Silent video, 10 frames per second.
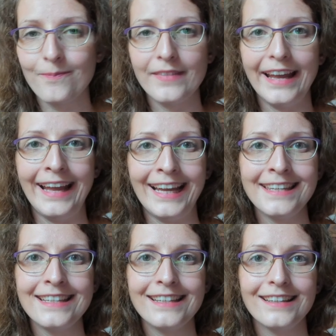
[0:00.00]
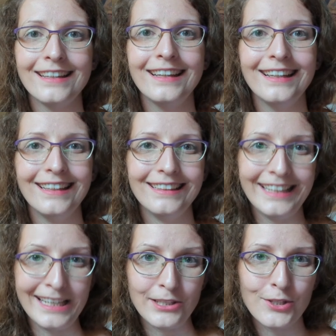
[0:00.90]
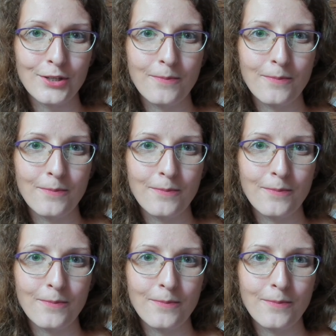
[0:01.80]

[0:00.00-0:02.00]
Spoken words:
and Ish.